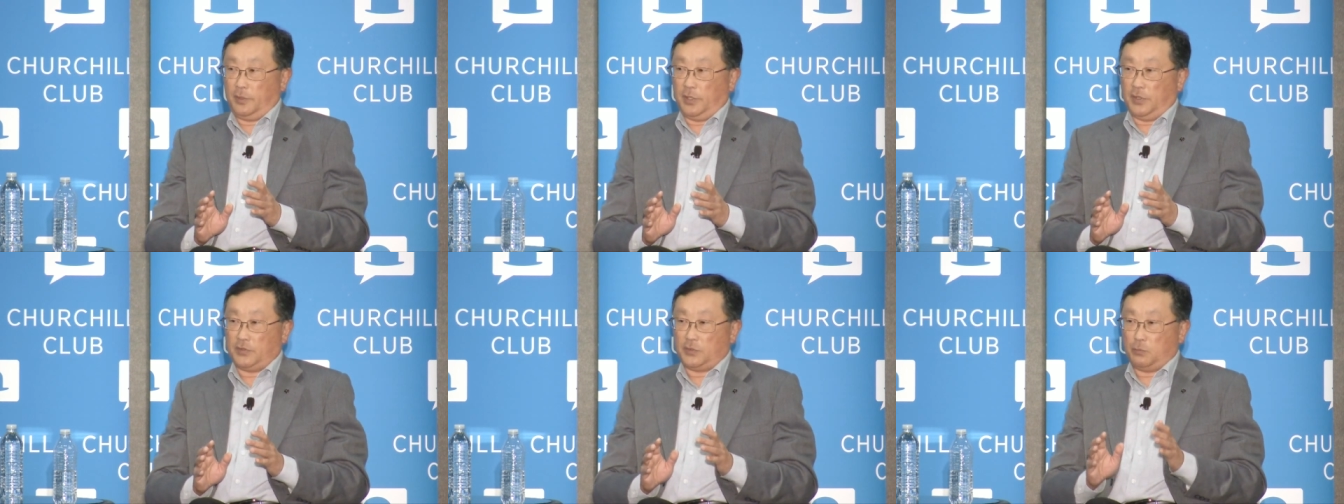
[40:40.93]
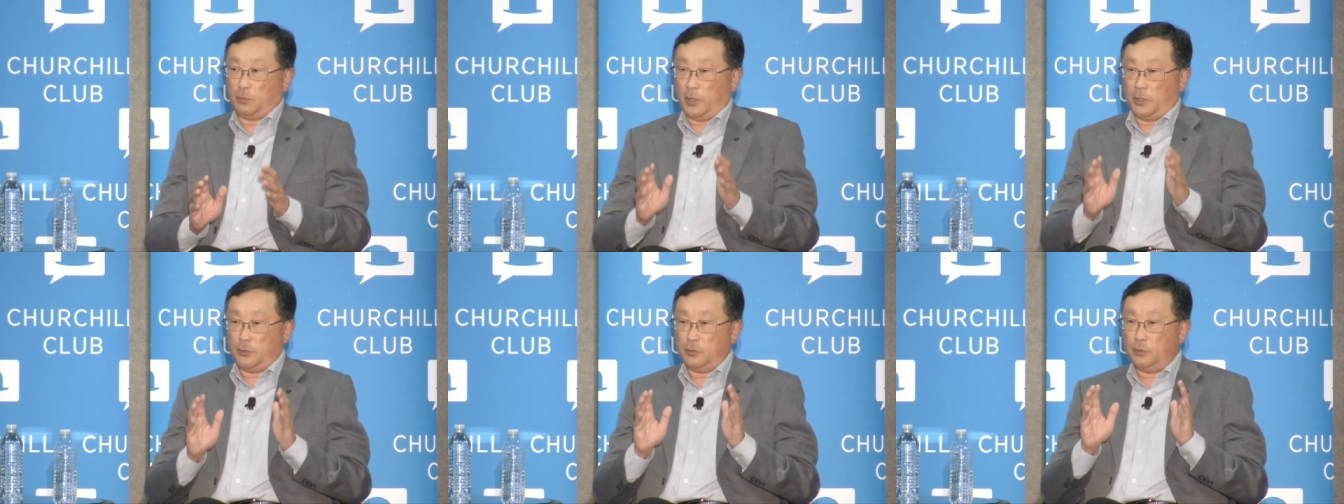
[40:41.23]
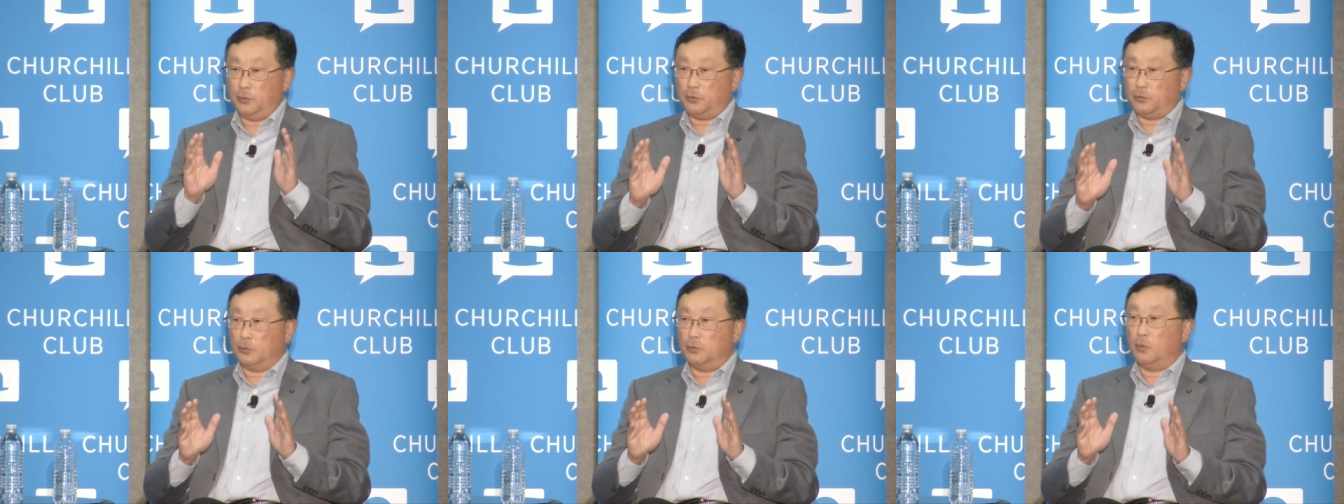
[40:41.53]
is when
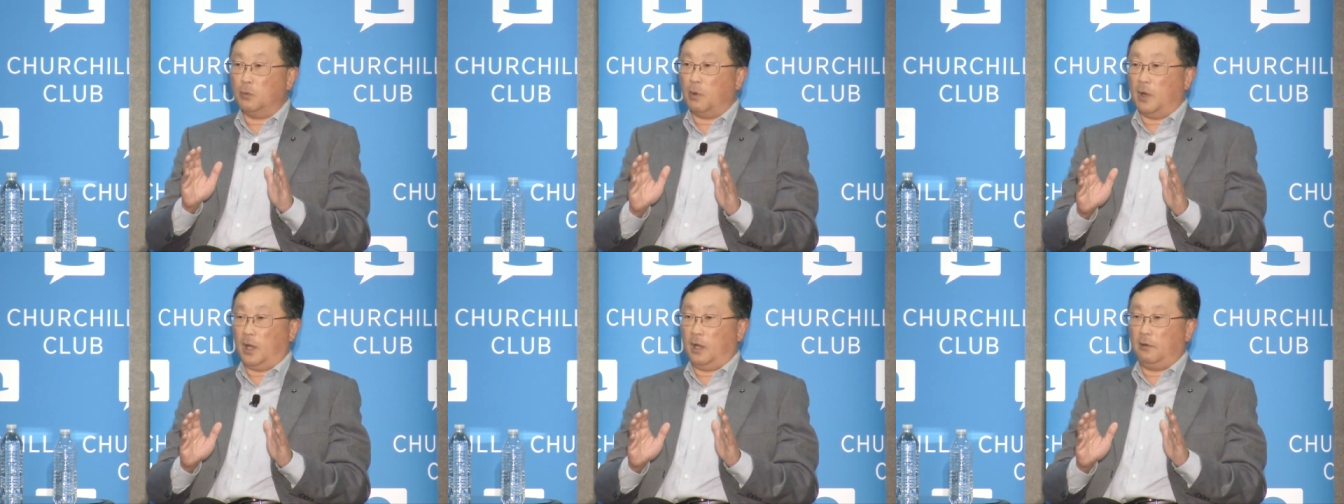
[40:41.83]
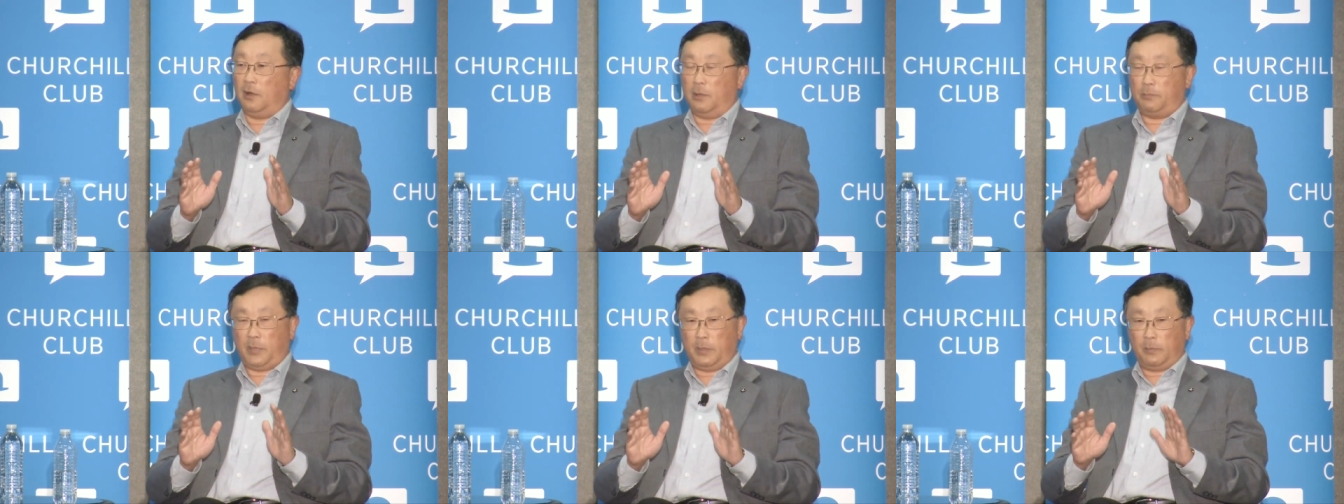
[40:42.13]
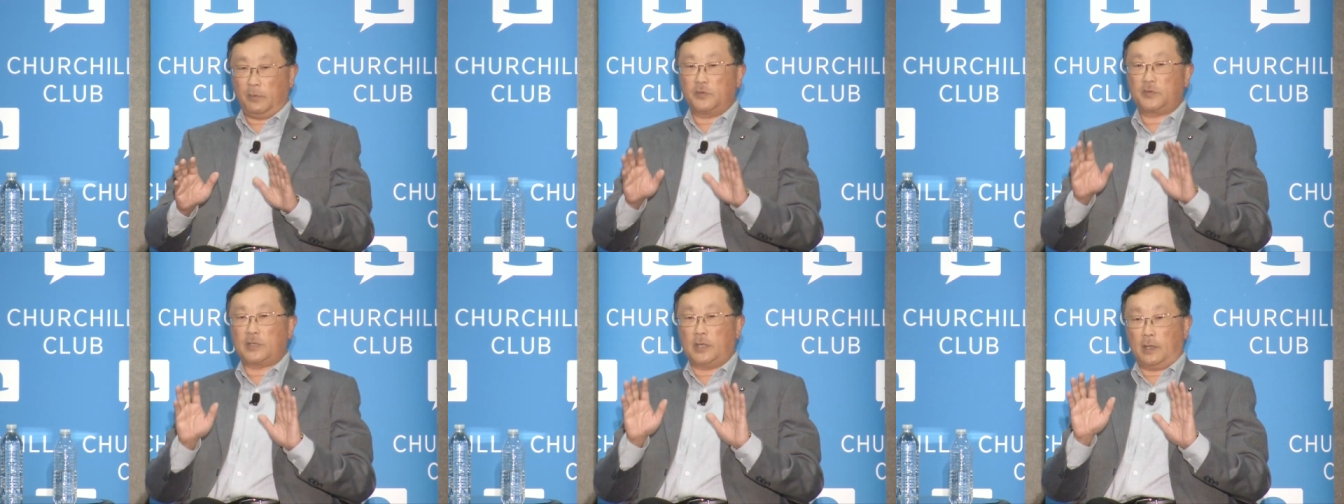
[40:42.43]
you do well and
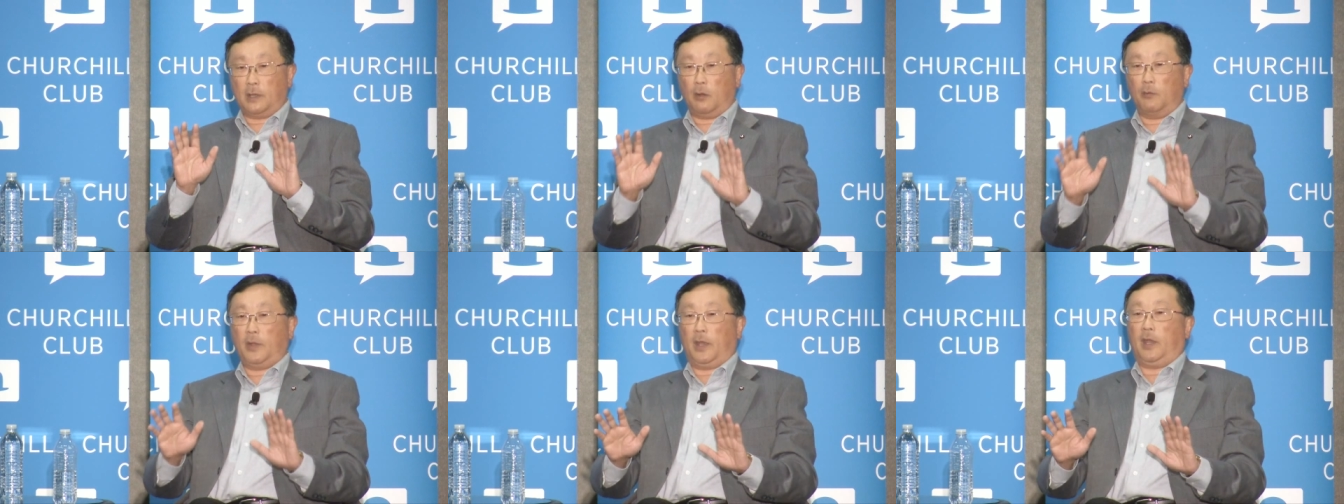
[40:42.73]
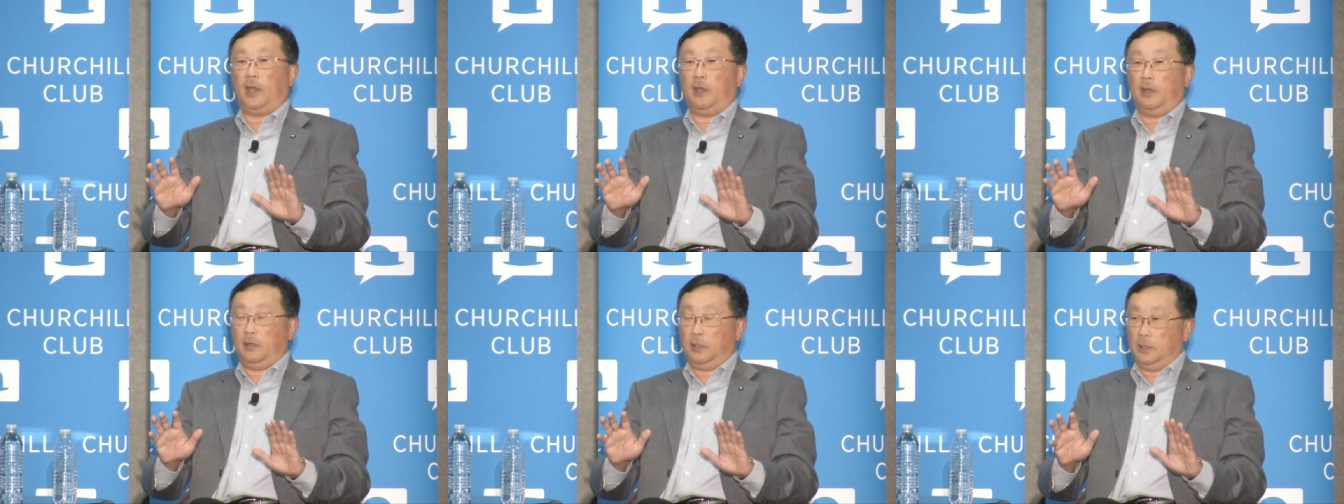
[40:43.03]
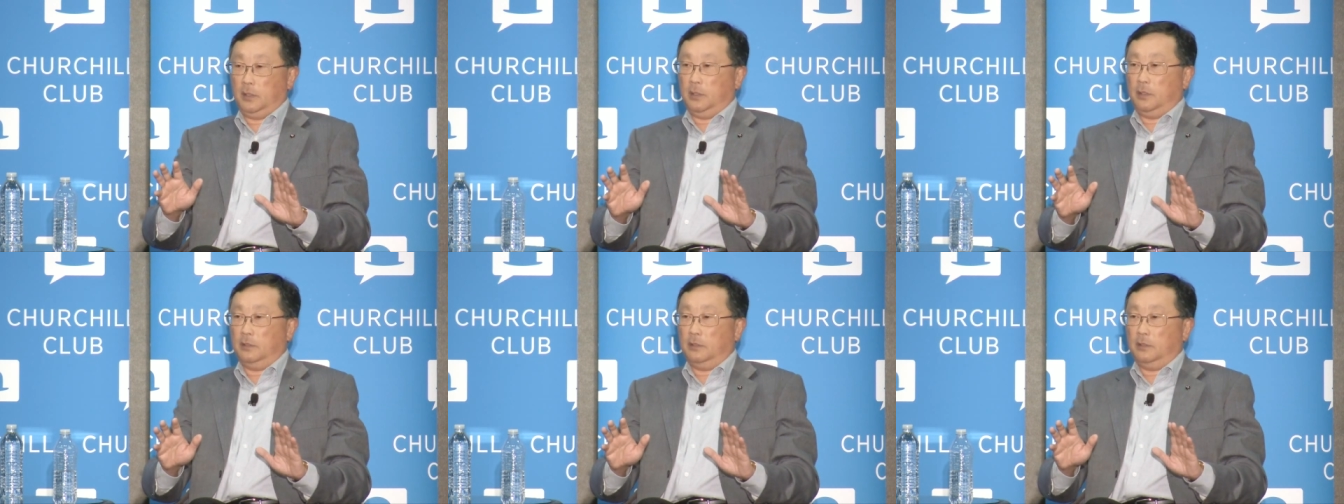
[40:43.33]
people say, okay,